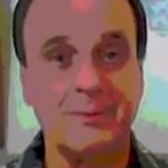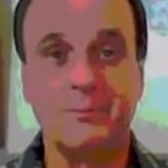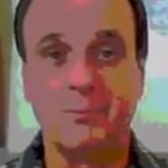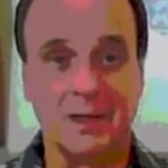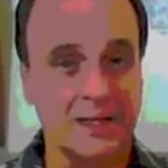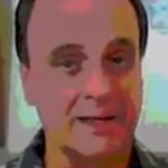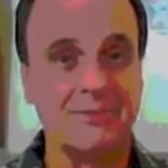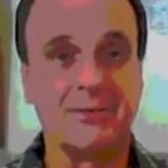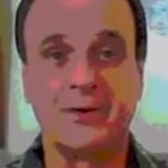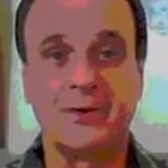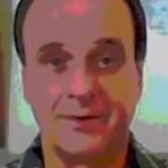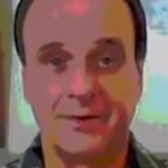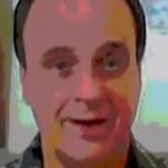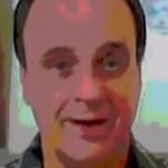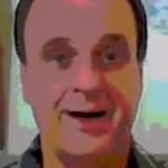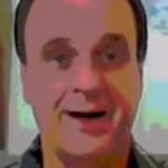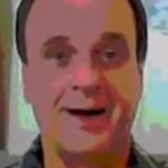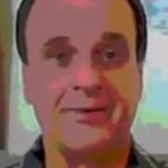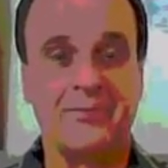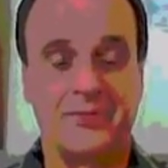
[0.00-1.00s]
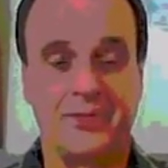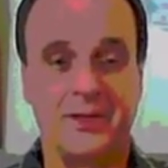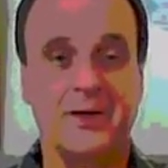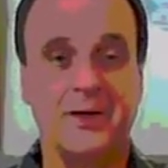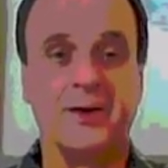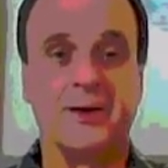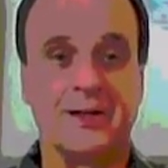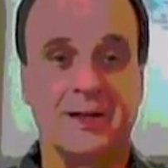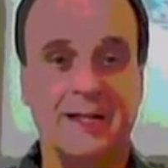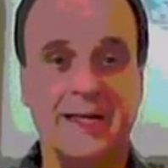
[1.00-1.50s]
Believe it or not,
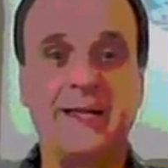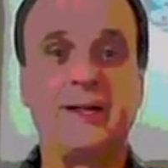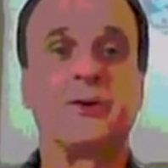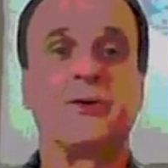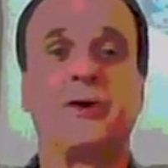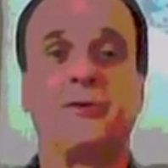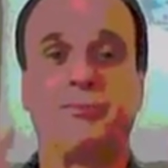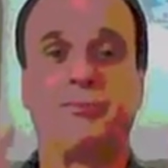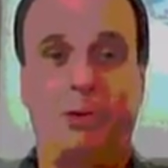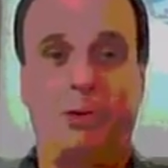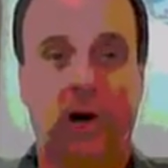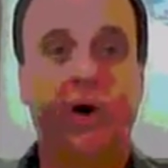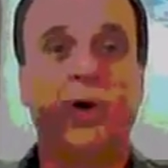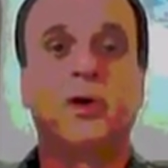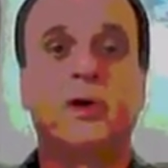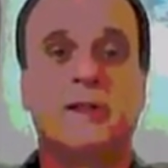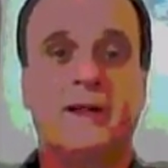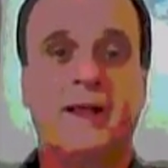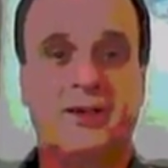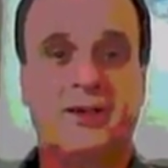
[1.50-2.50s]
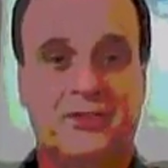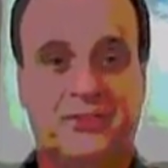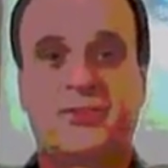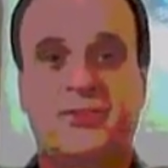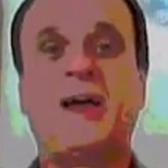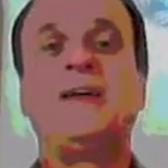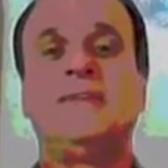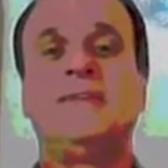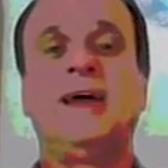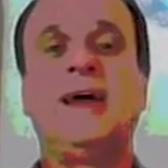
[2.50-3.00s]
the leader of Poland has
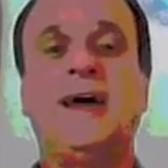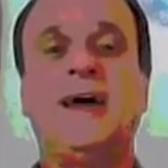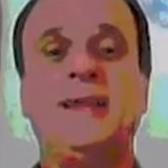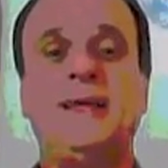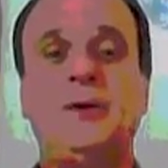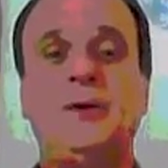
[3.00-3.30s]
said that.